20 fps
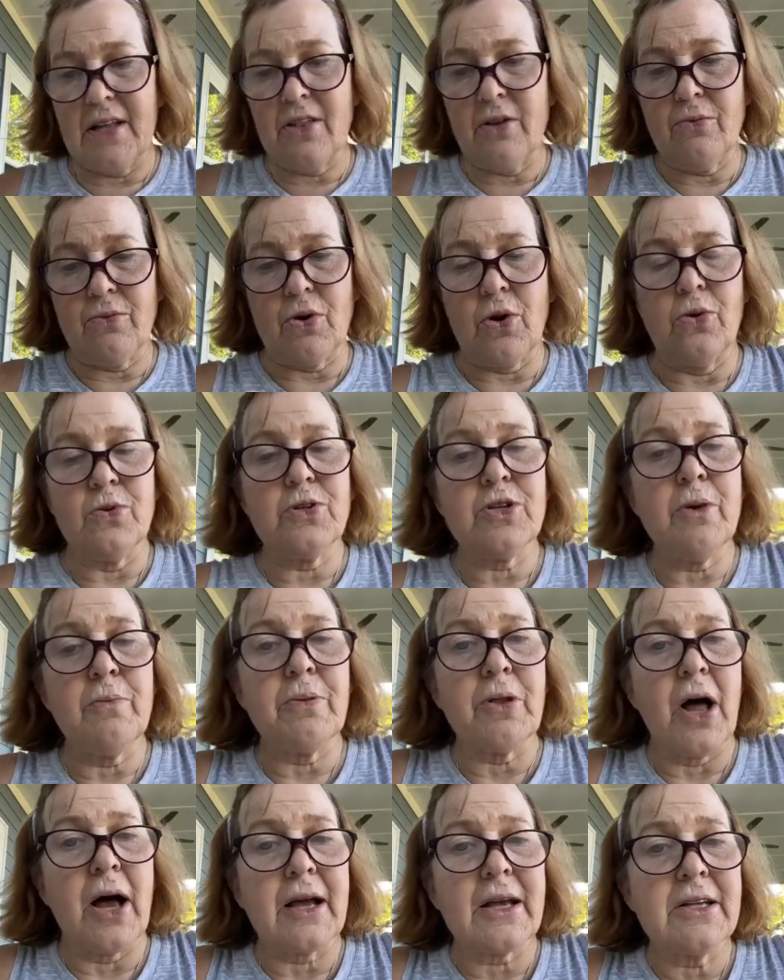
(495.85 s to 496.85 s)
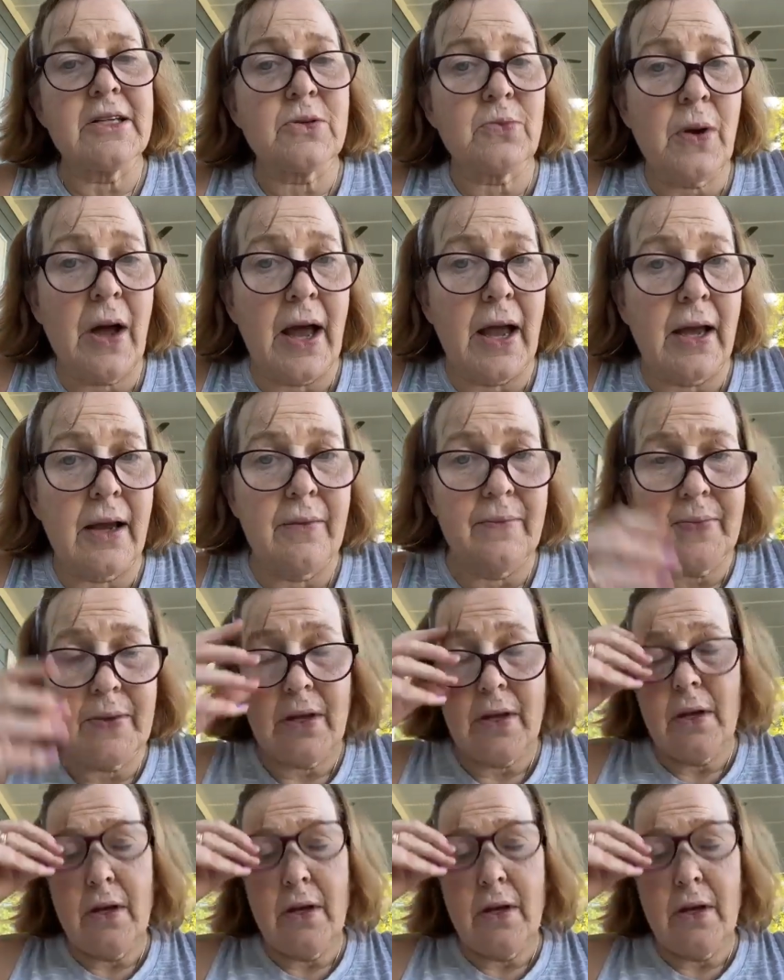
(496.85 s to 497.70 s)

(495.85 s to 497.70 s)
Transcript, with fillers: in the road to block his way.